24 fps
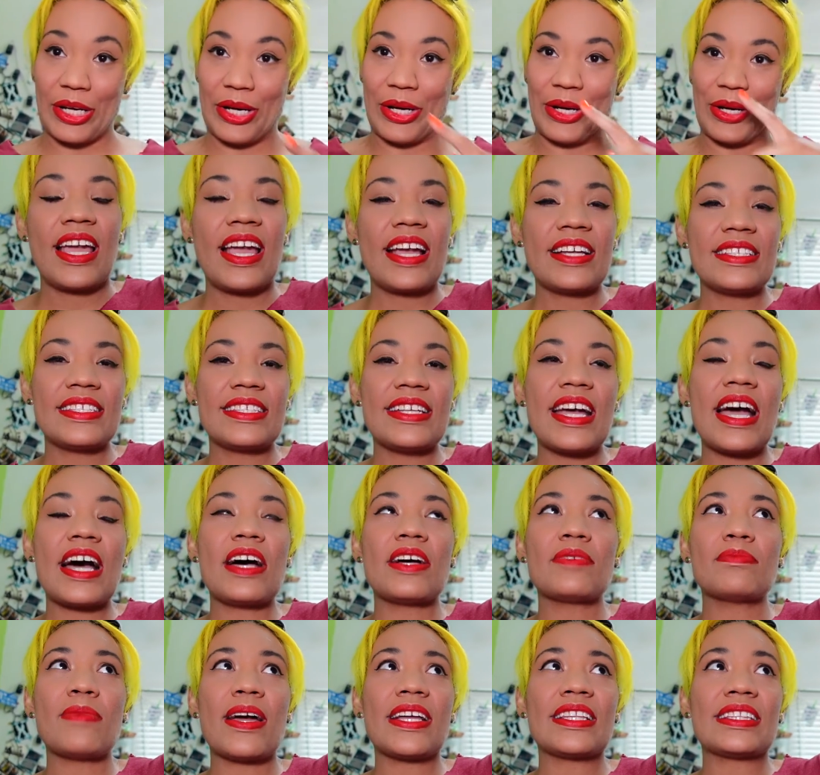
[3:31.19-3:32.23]
Hands
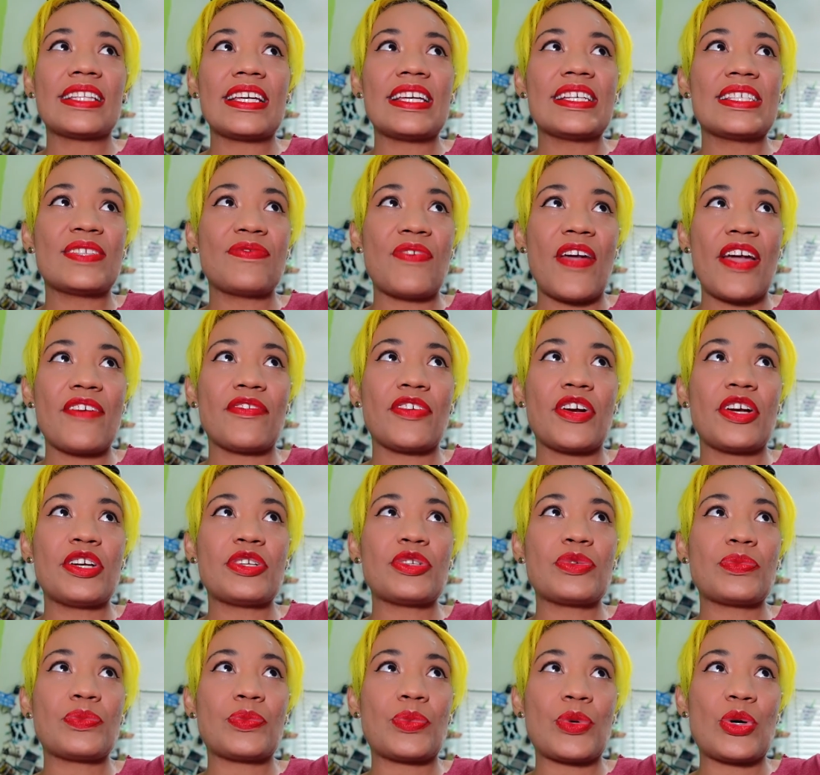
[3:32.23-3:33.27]
down, my least
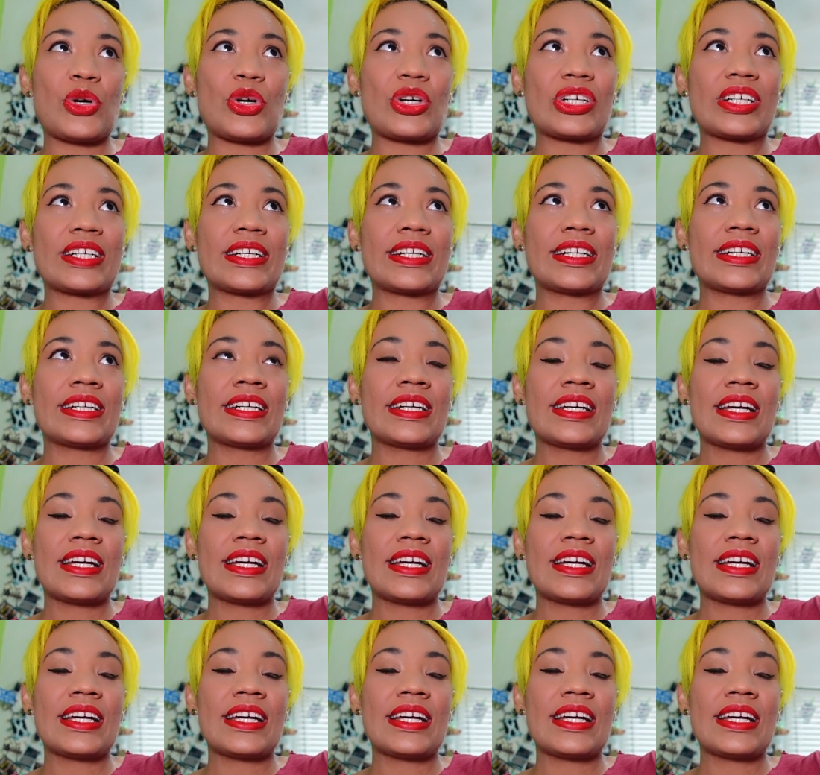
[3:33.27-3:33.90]
favorite book